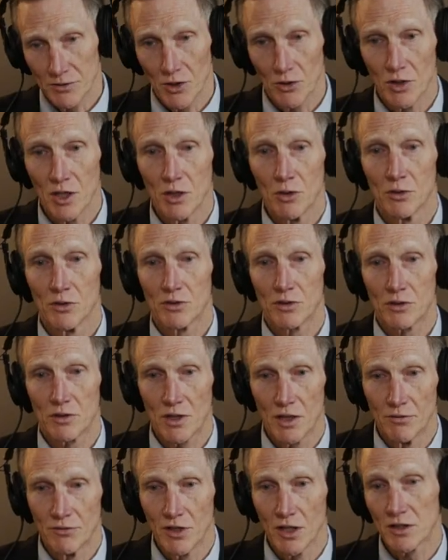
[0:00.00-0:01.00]
So he was
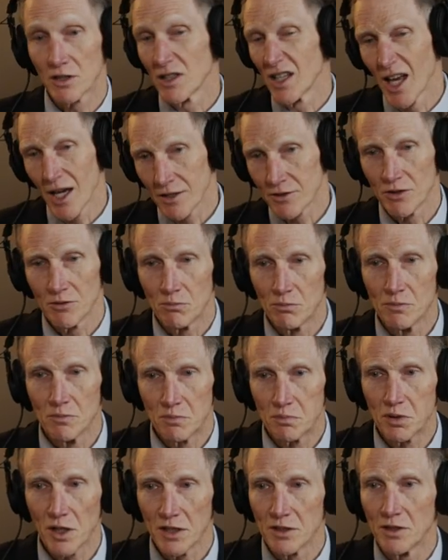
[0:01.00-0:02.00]
convicted, actually
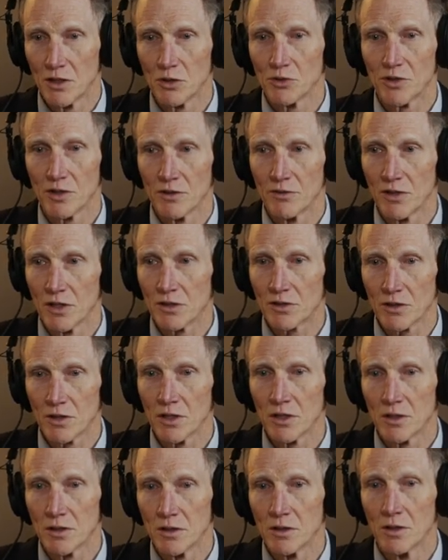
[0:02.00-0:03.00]
pled guilty
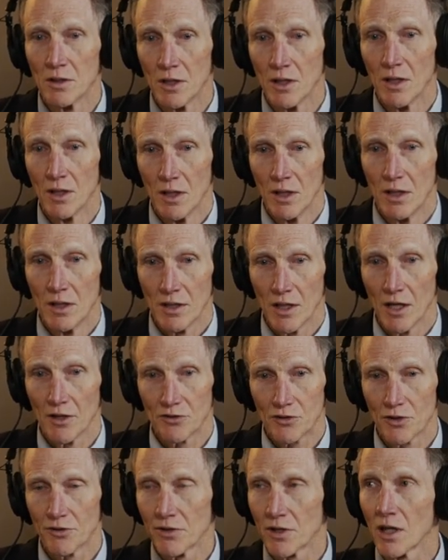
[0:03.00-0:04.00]
eventually, and yeah,
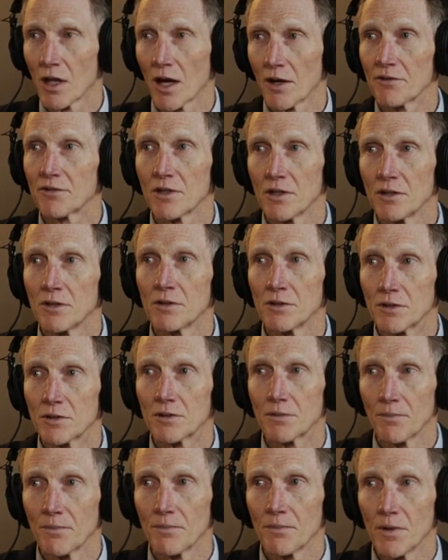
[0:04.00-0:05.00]
serving a life
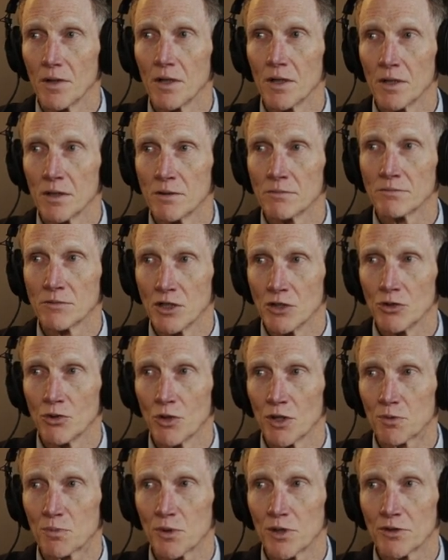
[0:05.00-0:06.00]
sentence um, in
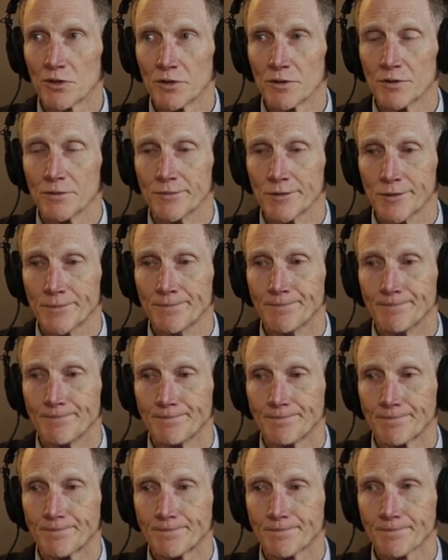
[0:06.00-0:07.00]
U S prison.
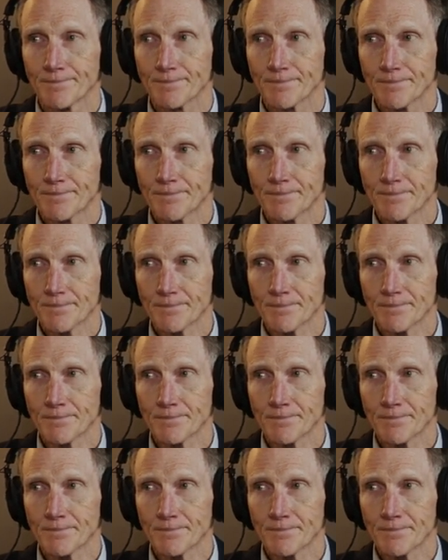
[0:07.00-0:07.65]
And